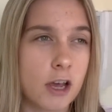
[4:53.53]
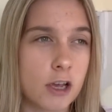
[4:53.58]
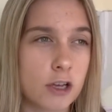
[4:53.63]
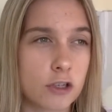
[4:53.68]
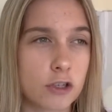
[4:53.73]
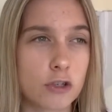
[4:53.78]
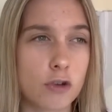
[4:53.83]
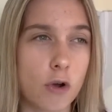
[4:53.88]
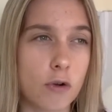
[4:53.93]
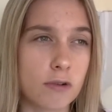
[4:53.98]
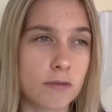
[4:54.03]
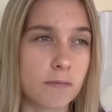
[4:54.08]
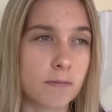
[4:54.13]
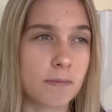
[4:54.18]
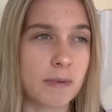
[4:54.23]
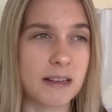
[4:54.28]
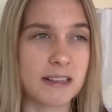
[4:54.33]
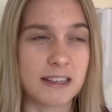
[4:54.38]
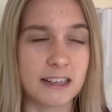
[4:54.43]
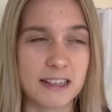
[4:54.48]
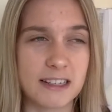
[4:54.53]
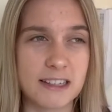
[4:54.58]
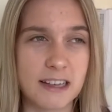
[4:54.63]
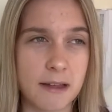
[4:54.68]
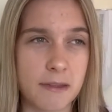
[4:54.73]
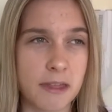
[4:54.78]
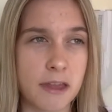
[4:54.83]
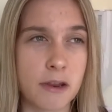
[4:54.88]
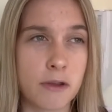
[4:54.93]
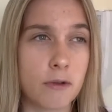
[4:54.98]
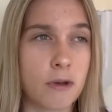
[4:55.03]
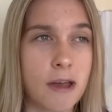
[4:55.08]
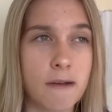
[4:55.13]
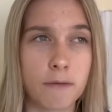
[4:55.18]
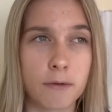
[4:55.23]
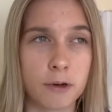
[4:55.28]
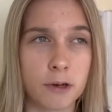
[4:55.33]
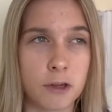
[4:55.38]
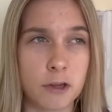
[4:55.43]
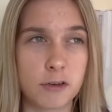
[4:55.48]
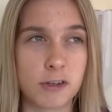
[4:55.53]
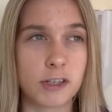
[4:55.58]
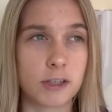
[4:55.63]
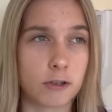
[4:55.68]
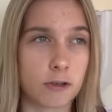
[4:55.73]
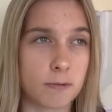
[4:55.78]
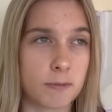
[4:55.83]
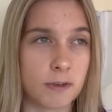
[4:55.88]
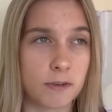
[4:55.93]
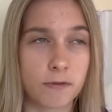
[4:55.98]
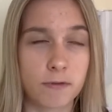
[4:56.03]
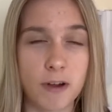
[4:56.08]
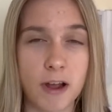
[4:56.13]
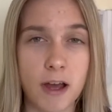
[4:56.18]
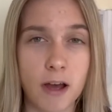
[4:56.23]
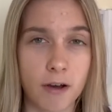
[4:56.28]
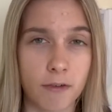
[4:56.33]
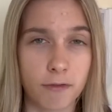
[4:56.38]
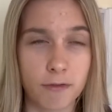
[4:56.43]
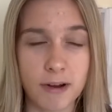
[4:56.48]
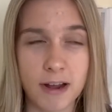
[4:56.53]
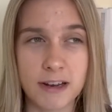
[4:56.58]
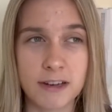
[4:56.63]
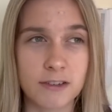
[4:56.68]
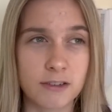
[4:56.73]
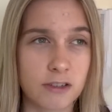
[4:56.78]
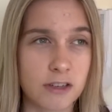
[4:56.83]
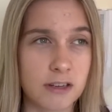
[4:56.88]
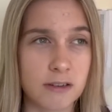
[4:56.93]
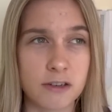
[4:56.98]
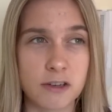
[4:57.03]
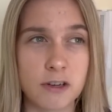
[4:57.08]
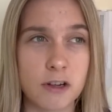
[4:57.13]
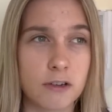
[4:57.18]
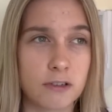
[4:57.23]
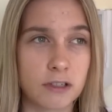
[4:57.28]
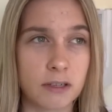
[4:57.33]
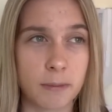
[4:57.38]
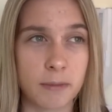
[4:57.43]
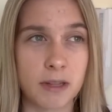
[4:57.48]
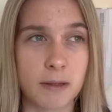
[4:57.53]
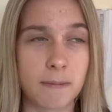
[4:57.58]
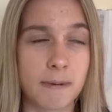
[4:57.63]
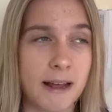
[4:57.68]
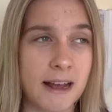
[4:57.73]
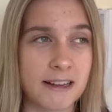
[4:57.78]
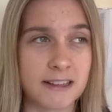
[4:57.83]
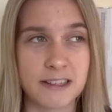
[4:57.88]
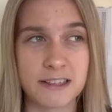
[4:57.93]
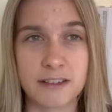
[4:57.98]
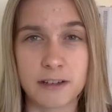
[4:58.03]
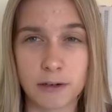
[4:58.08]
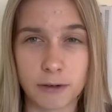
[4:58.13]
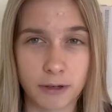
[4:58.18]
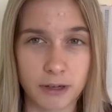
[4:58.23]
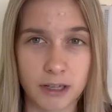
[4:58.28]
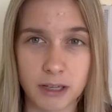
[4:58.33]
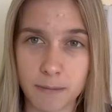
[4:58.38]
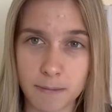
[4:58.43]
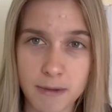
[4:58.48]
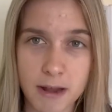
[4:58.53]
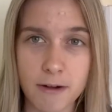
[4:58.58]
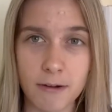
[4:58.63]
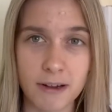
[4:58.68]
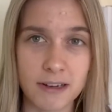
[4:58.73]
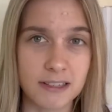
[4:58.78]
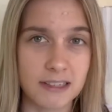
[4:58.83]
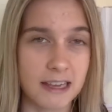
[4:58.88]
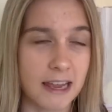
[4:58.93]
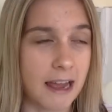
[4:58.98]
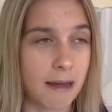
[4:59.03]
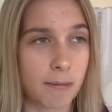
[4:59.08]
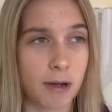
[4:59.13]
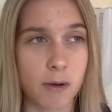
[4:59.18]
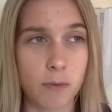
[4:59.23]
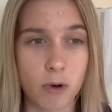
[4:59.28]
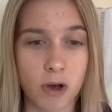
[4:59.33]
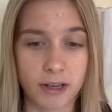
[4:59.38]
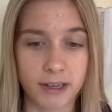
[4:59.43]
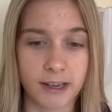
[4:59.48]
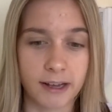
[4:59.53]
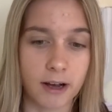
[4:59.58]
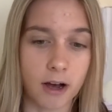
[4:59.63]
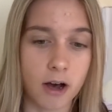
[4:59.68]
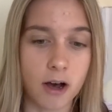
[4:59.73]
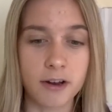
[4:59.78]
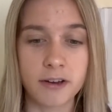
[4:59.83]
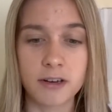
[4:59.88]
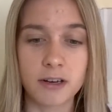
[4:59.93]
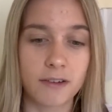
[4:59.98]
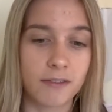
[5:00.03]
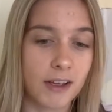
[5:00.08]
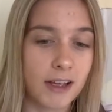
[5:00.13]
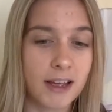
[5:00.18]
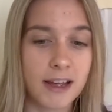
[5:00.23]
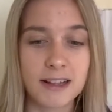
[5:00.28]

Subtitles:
Scott basically said that not everyone in the dressing room is our friends. You know, some of the players need to look in the mirror and say, am I working hard enough?